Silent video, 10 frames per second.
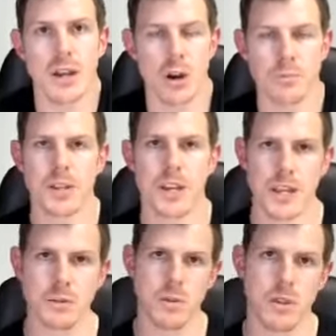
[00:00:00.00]
It helps you
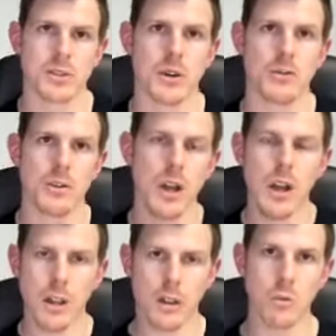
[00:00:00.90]
connect with yourself
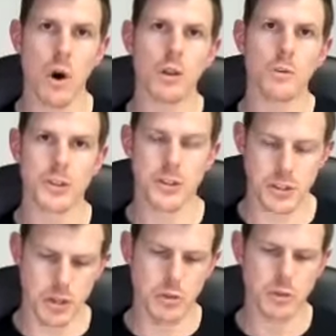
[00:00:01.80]
the world, which is
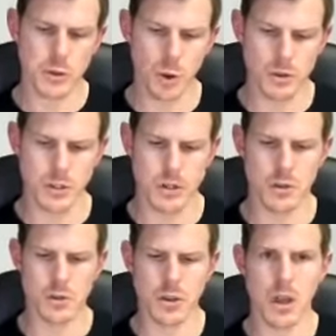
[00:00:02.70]
you, will talk to
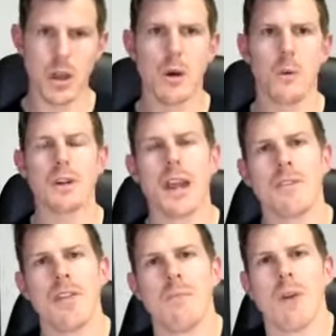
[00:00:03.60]
you when you
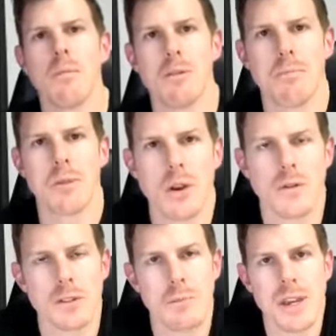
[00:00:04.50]
have that moment and period of
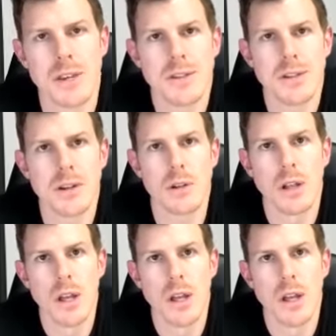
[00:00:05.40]
just being still.